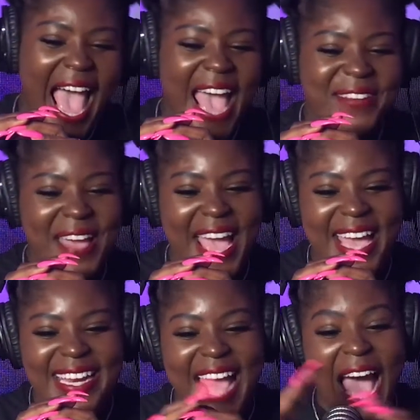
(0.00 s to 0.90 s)
Hey,
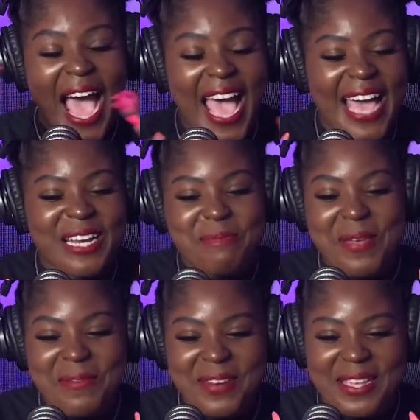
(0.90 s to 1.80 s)
man. I had an
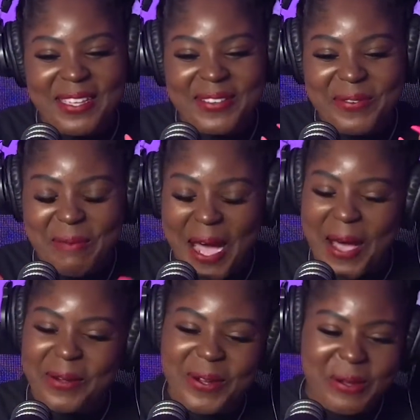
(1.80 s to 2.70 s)
epiphany with my
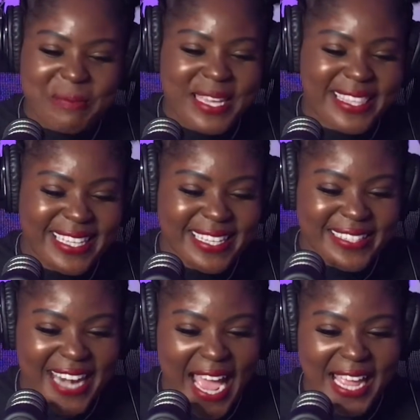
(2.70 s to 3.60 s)
homegirl Mick the
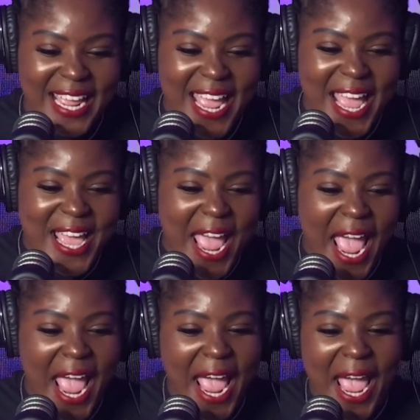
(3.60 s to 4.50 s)
other night.
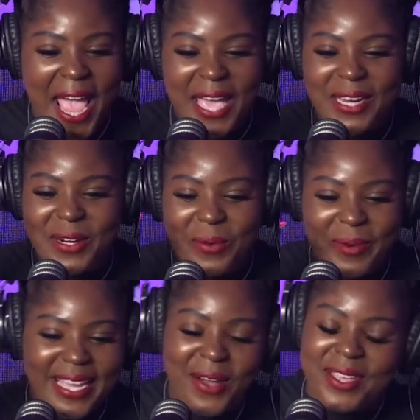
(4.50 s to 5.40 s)
And
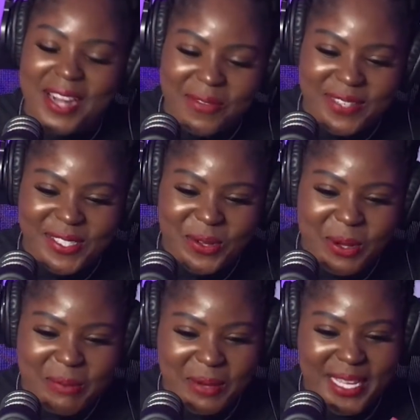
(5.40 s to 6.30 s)
we ain't gonna get off
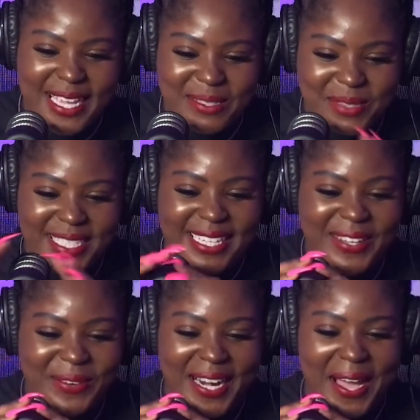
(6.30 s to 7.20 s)
into it, but we got some
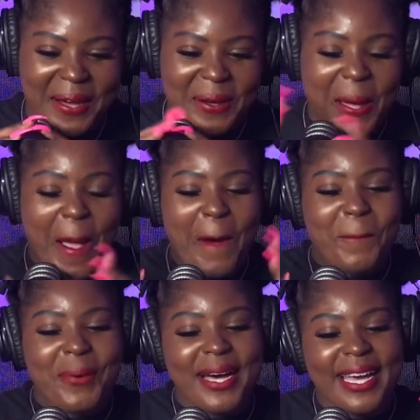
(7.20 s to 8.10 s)
shit going on.
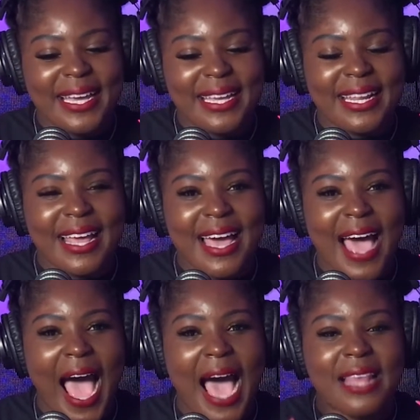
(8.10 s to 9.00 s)
But
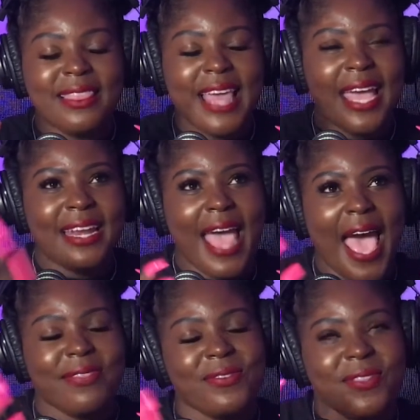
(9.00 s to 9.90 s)
that
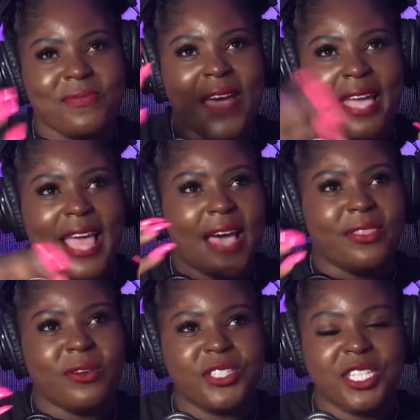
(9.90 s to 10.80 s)
after the fact,
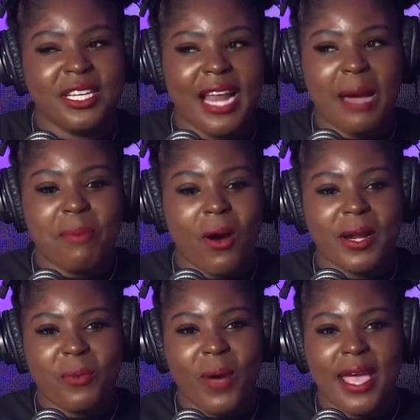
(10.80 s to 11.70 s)
after she and I
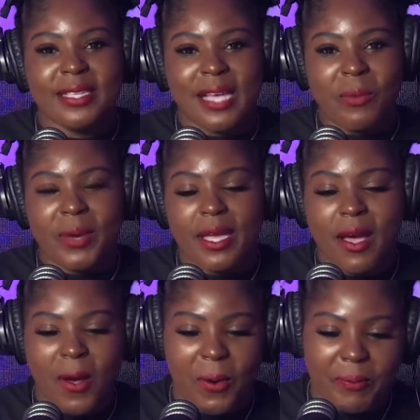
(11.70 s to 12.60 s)
parted ways, I went
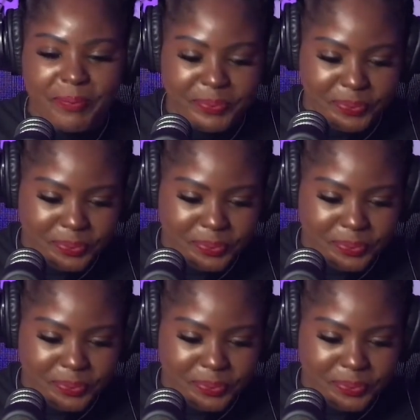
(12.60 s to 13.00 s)
home.